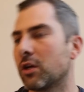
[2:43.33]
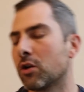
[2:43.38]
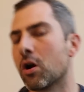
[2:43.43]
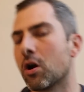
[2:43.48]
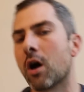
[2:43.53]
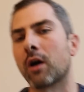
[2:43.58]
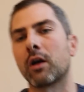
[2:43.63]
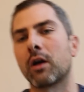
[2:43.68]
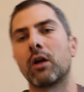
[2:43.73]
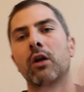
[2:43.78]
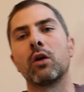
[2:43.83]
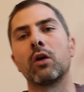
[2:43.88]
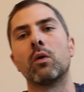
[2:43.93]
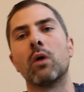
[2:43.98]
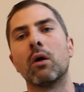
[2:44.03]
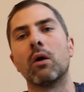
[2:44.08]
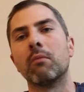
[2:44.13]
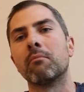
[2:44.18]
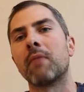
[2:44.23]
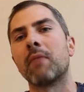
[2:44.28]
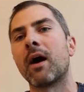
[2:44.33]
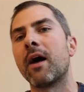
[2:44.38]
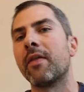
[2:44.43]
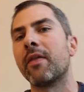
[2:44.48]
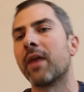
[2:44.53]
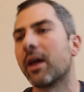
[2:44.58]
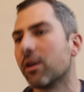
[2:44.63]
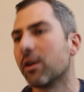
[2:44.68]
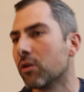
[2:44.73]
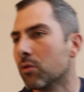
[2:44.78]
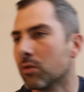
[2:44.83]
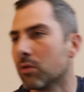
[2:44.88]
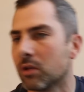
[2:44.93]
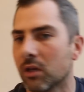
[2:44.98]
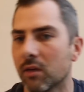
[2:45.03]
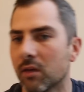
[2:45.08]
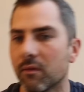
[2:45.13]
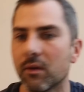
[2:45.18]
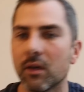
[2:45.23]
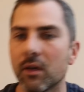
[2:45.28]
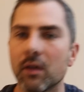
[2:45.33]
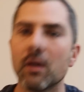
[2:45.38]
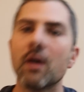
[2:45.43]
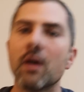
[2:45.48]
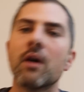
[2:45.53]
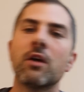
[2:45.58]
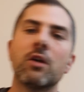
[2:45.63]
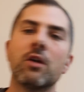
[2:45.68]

You're not going to go out and buy that new TV.